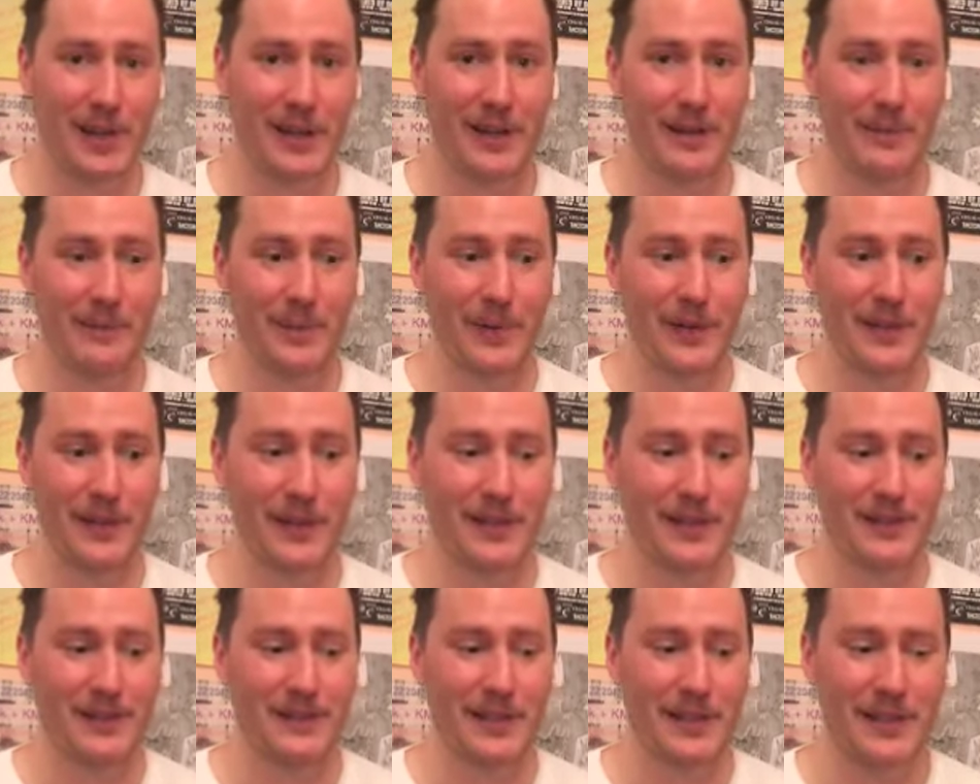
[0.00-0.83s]
and
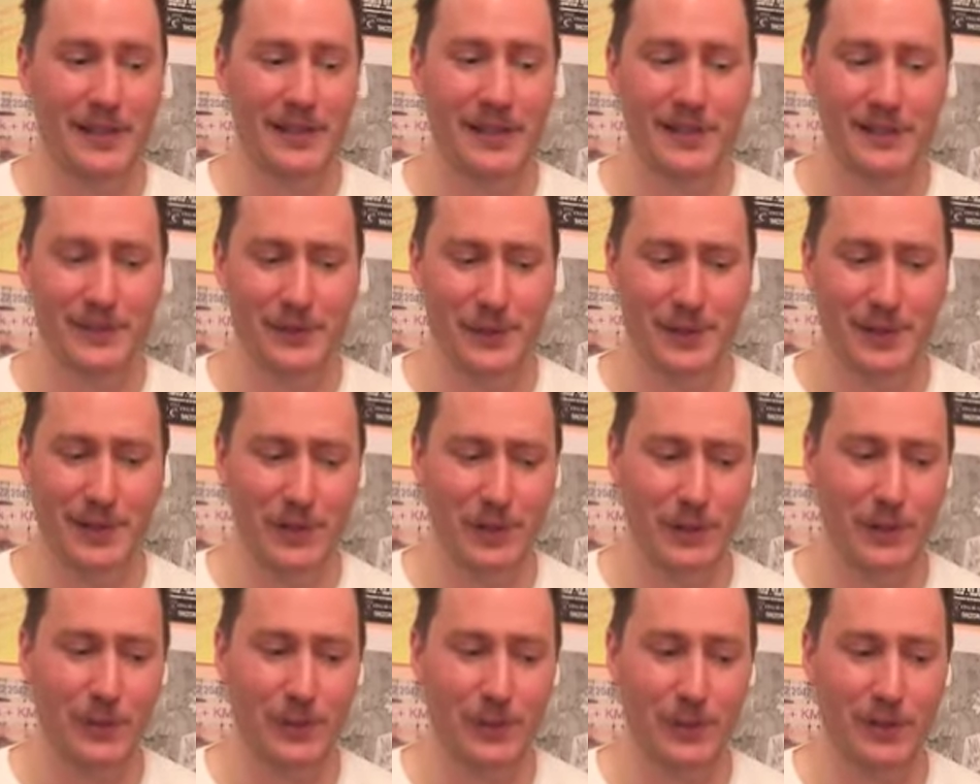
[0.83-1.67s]
because I think it's really
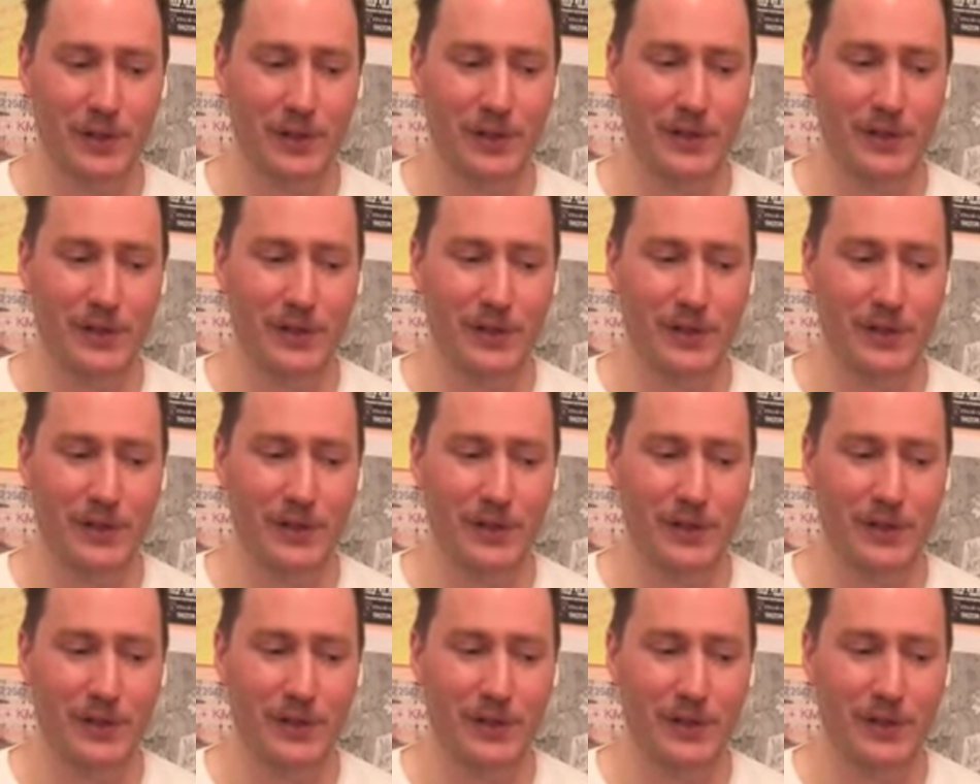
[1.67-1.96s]
cool that